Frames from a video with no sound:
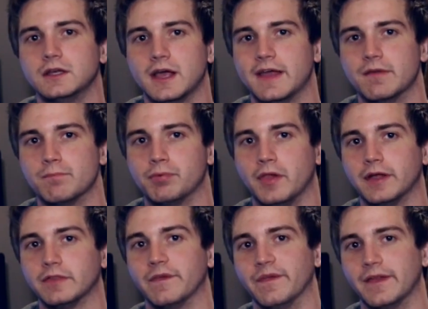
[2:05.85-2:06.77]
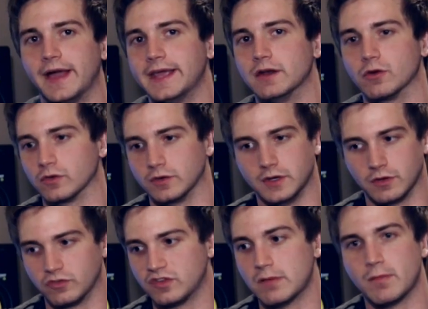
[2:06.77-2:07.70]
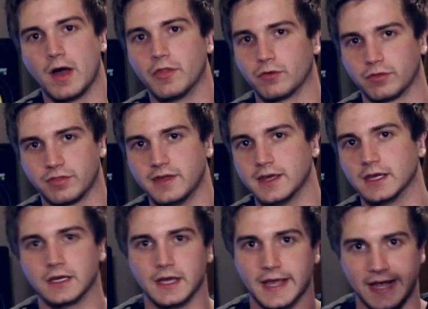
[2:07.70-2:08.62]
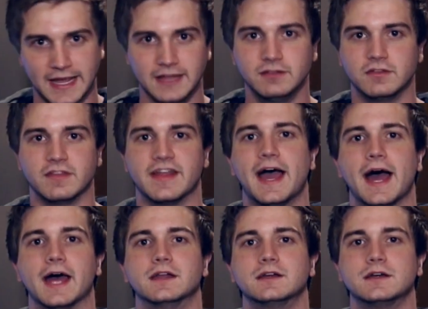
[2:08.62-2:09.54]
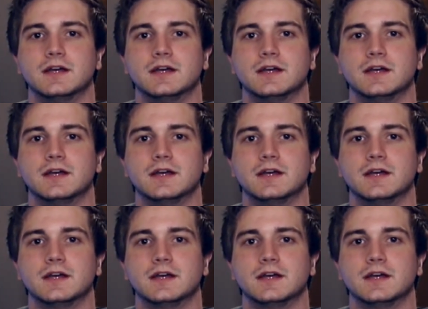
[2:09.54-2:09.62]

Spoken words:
and then plug the light or some other thing into that,